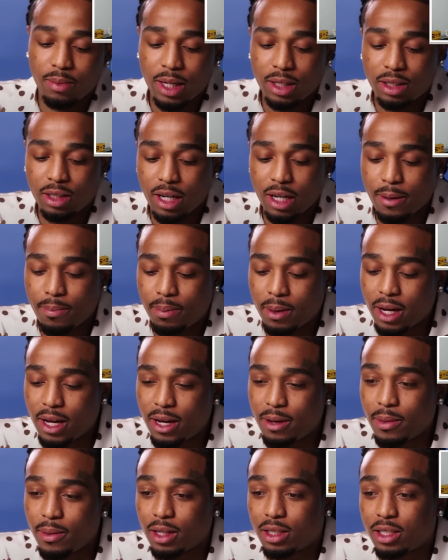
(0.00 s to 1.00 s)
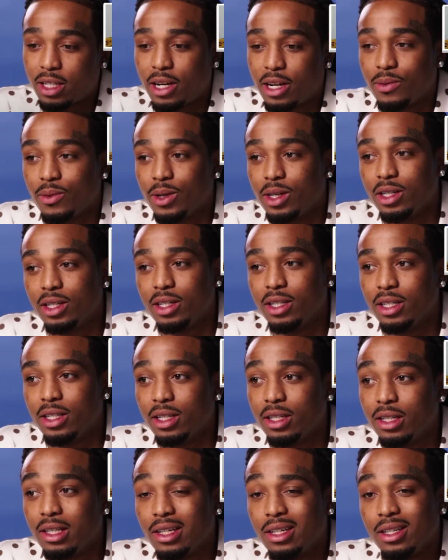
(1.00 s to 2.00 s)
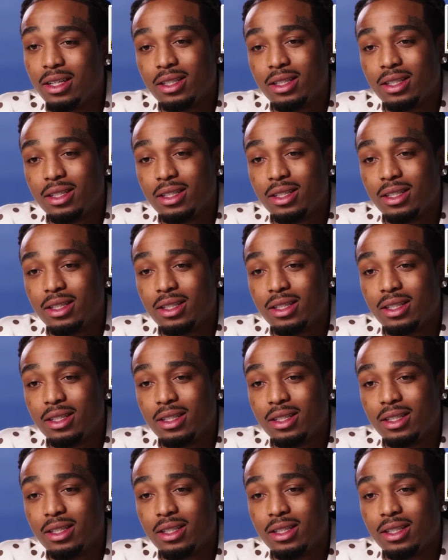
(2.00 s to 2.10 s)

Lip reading: Make sure they plain, make sure they real deal.